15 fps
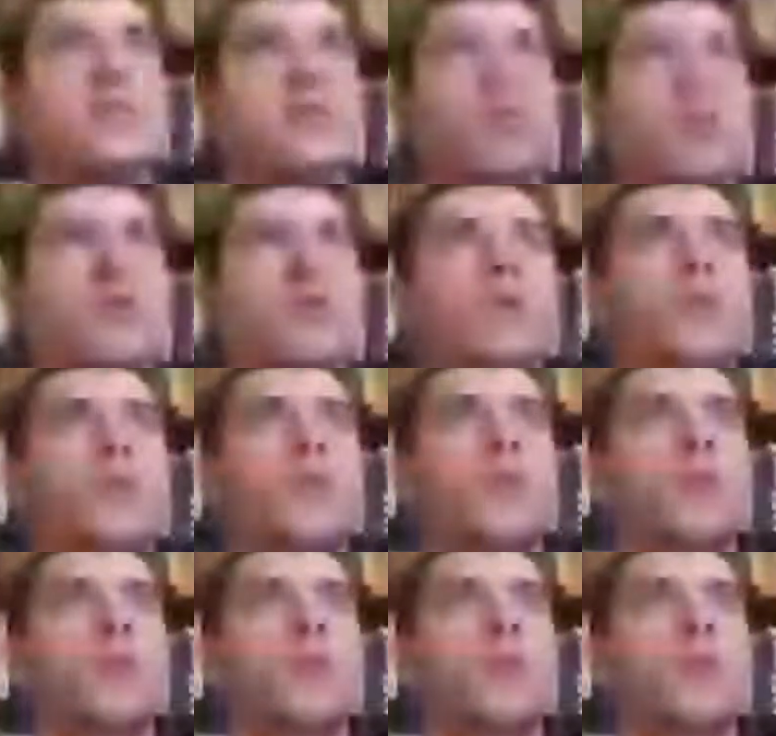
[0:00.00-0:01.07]
you
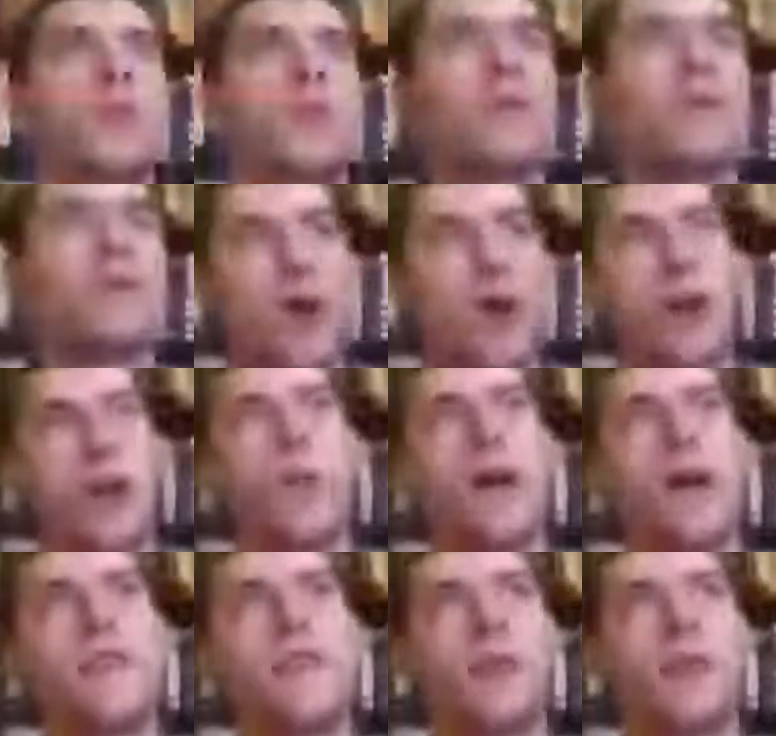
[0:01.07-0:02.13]
have been running
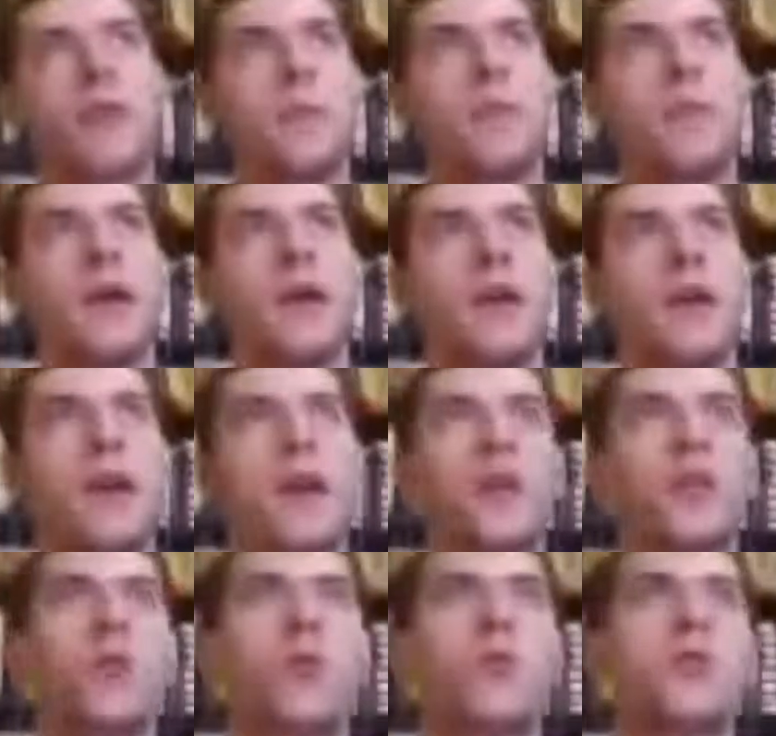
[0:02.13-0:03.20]
away from
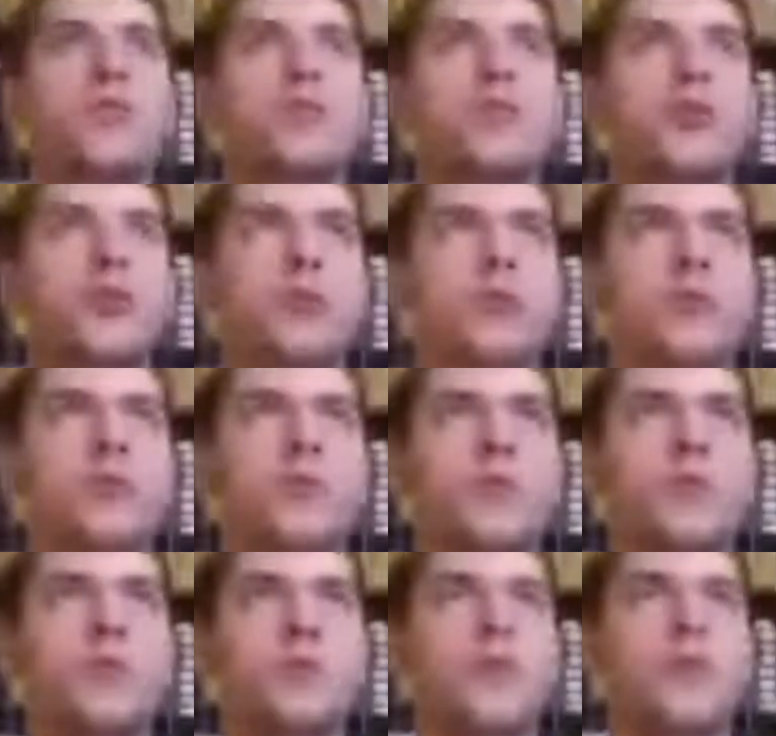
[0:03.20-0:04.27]
in order to
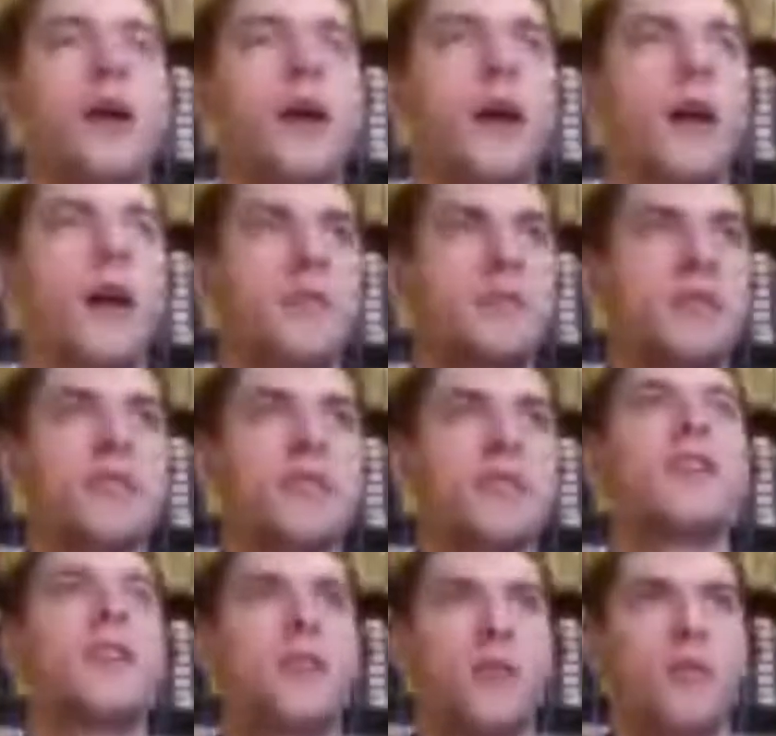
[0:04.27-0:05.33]

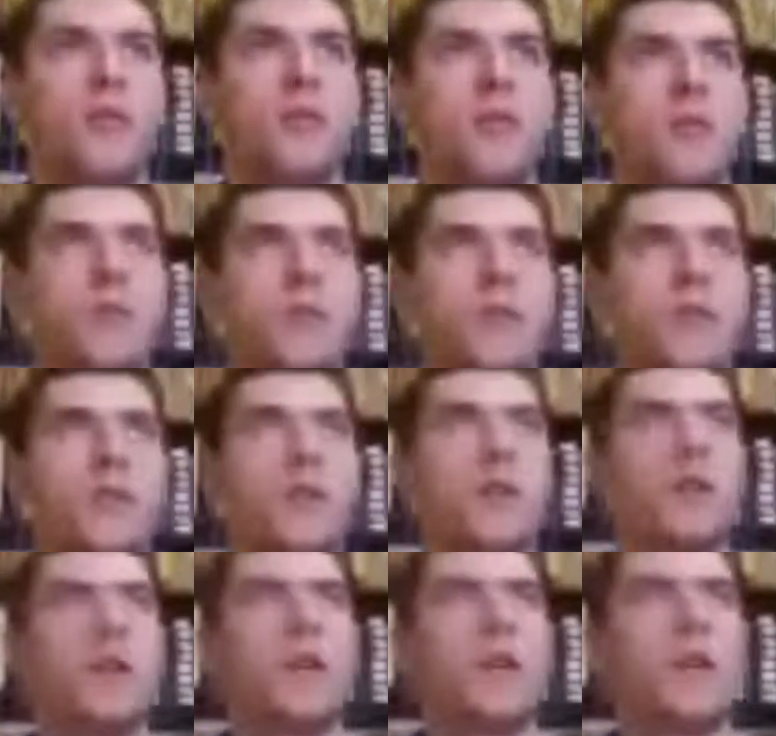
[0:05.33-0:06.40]
defeat you.
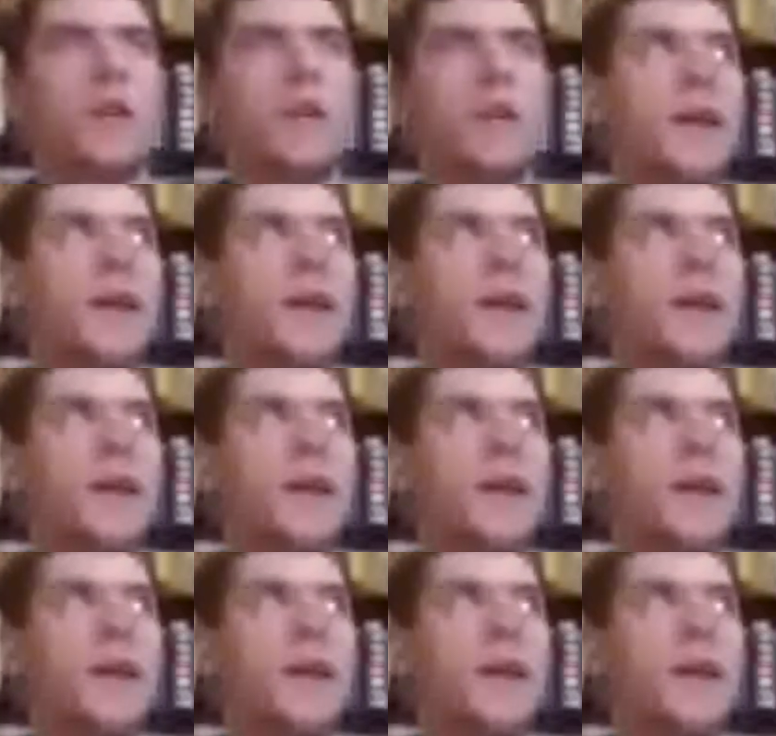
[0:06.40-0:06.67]
And I